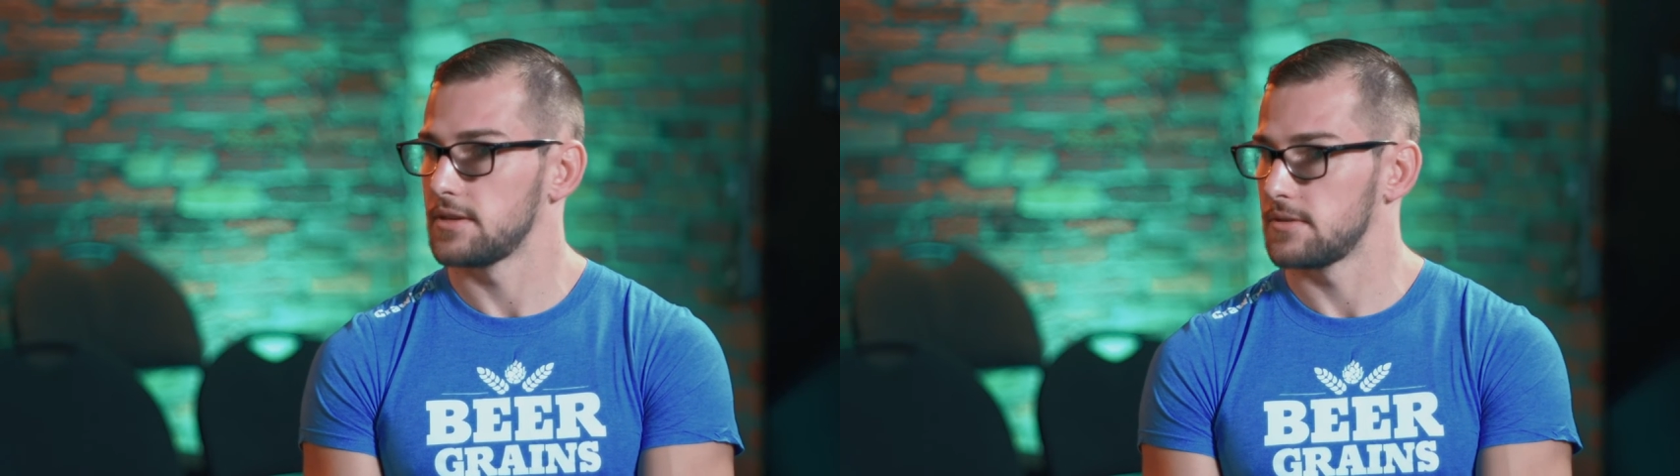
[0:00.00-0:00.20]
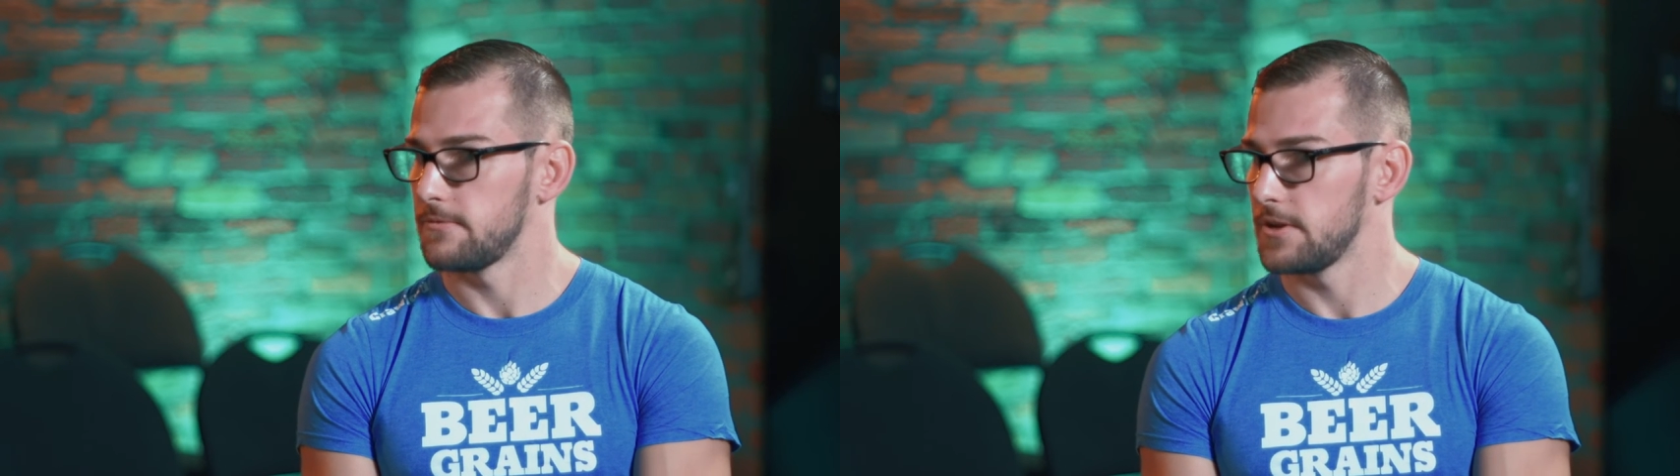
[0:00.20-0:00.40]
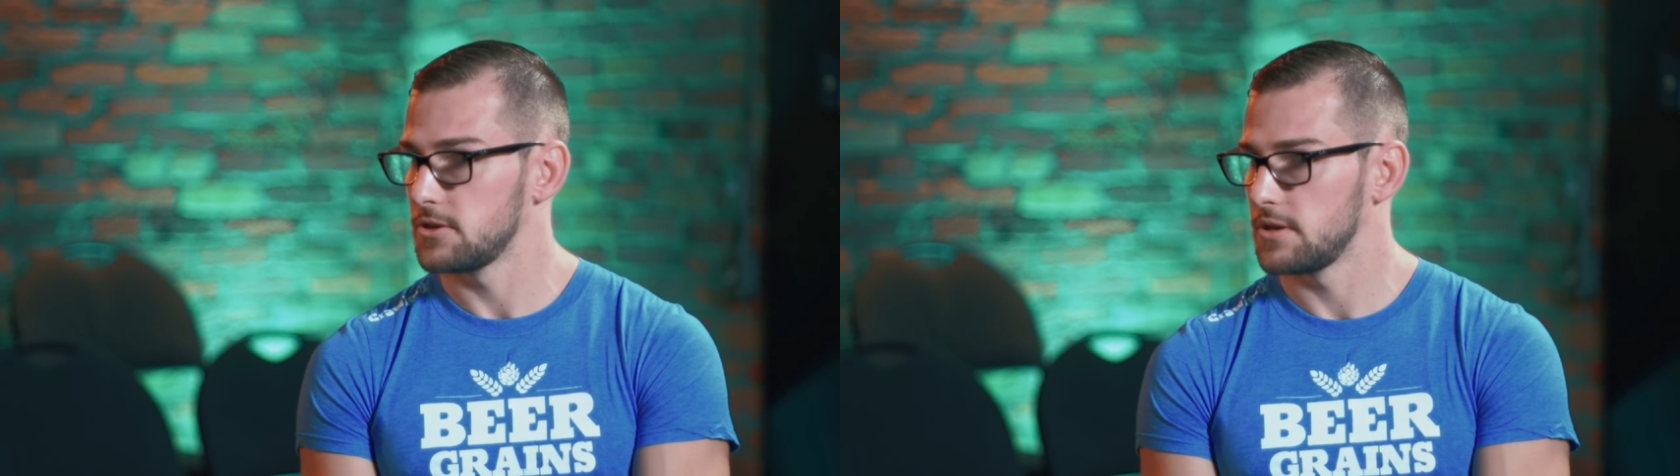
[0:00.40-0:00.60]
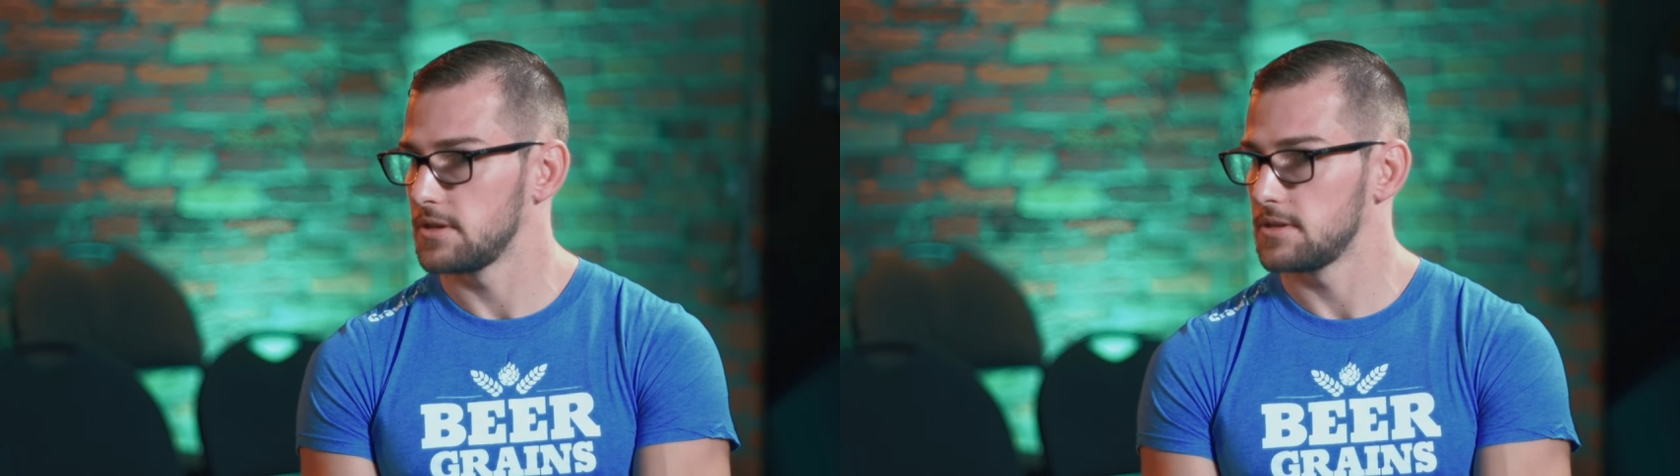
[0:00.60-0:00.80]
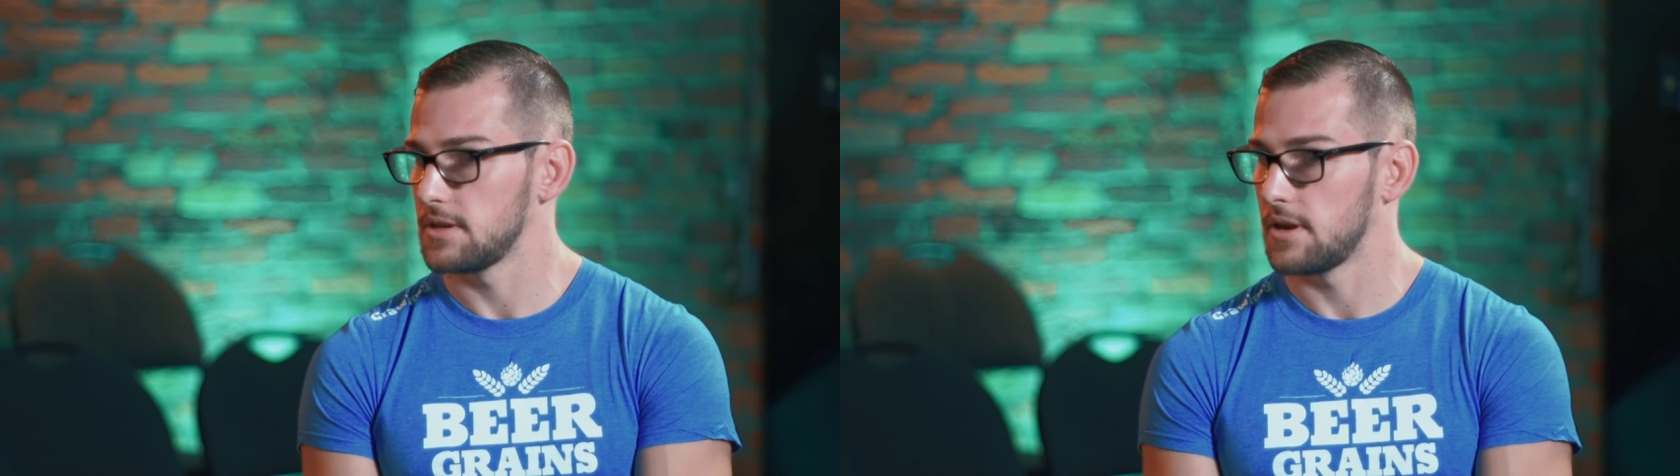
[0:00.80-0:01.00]
as
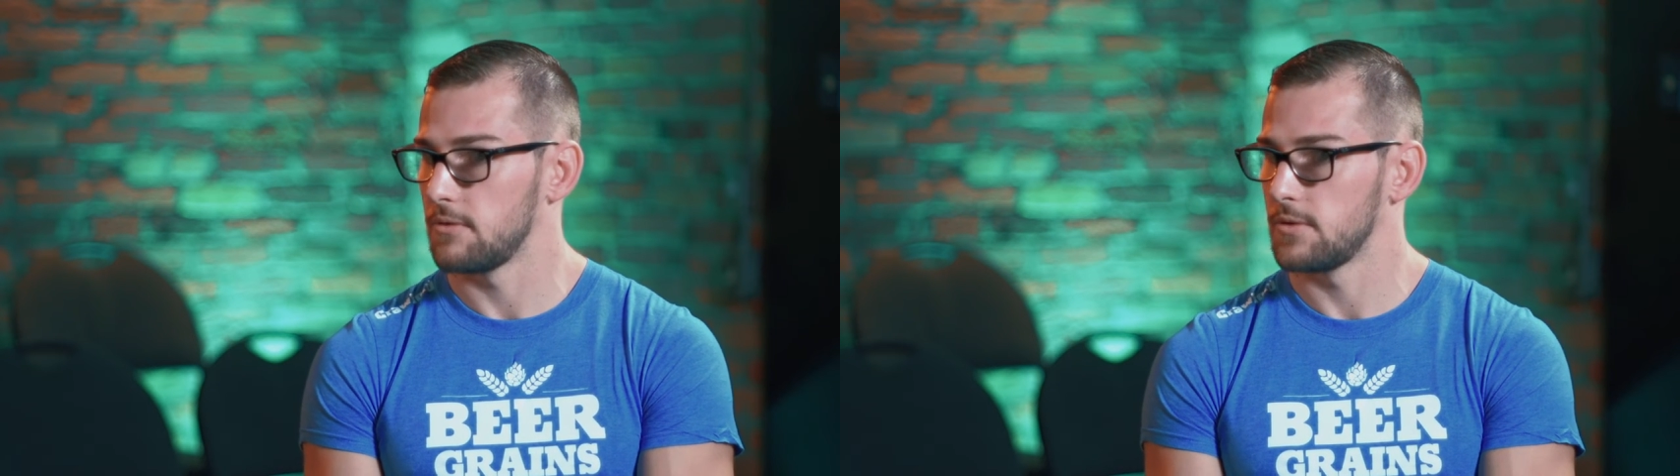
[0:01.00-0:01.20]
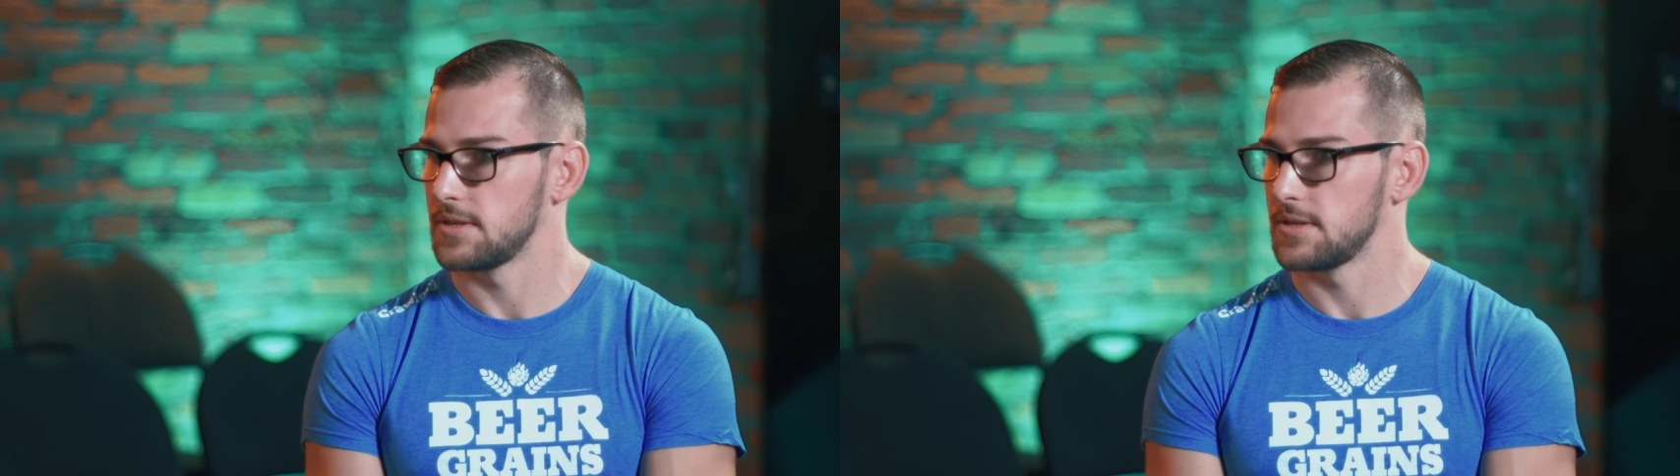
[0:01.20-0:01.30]
efficient, it